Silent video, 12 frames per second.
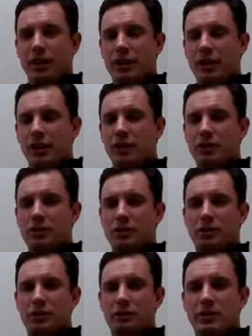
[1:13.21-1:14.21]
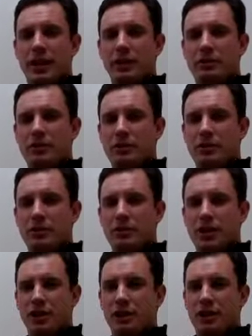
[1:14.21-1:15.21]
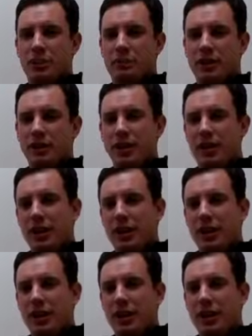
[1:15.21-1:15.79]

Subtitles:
hugely respect in terms of the security community.